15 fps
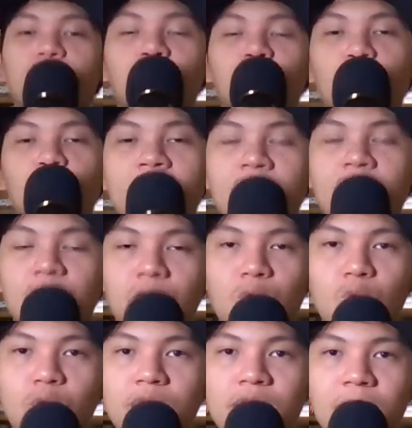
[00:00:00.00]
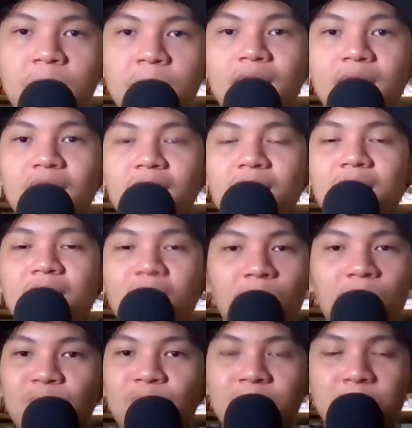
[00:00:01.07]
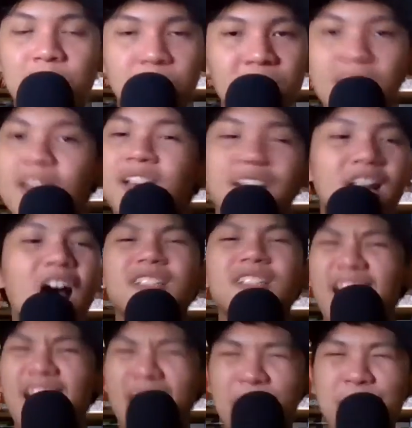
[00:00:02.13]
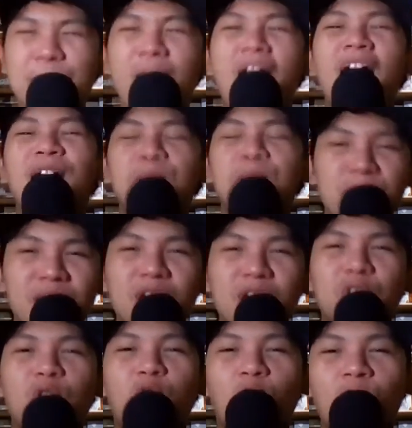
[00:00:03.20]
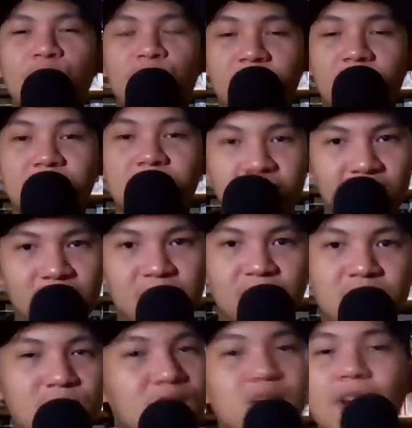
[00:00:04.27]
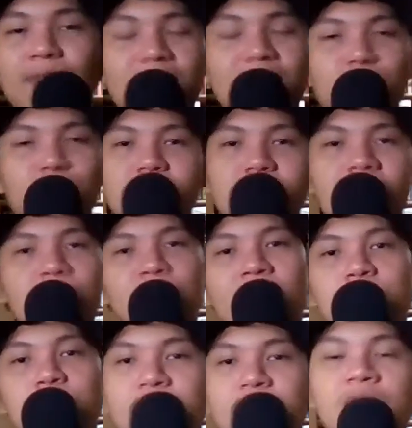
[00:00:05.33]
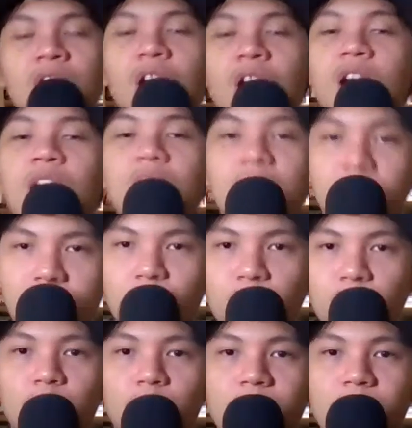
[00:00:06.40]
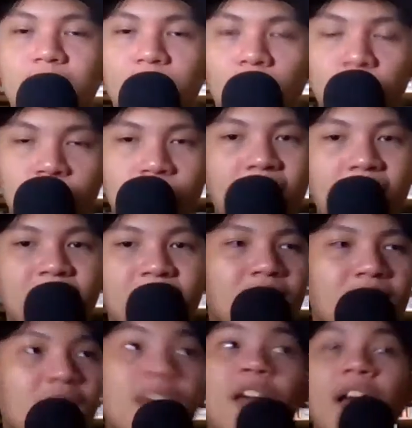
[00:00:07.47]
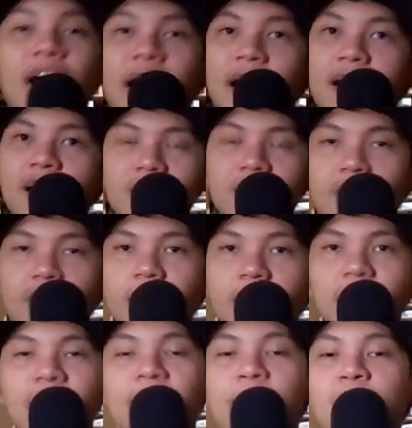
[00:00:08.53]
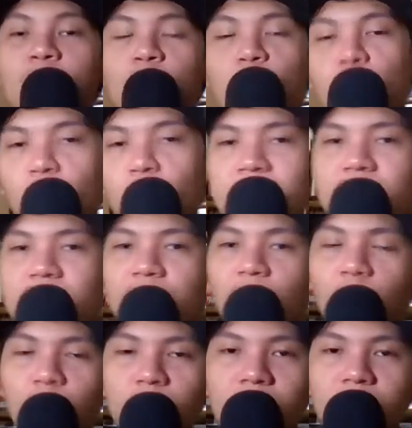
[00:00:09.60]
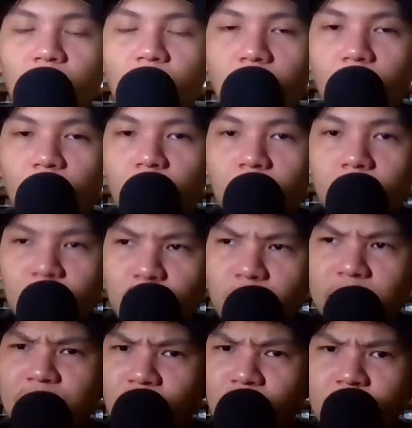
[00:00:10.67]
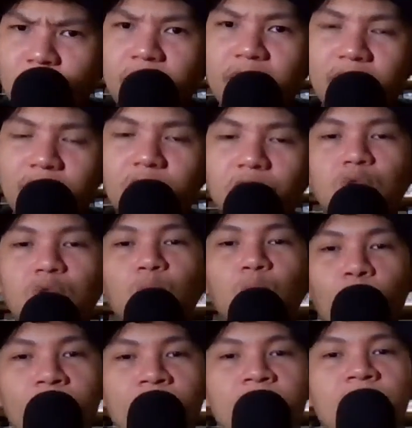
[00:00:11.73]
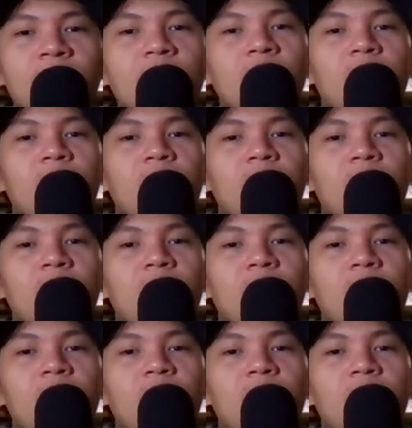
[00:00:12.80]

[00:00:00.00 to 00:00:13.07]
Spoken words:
to include him in MVP, not MIP conversations. Because if this was MIP, he would win it automatically. And another thing, who was the only rookie of the year to win